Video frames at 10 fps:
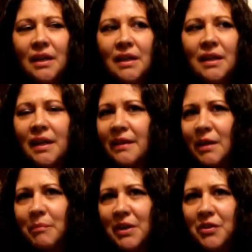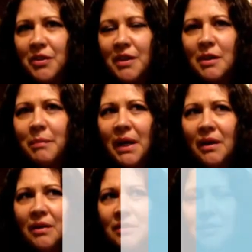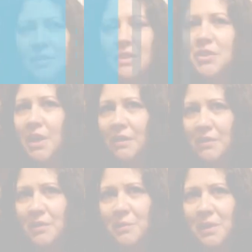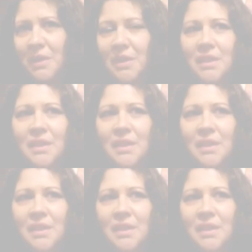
Nothing mentioned about the charity work,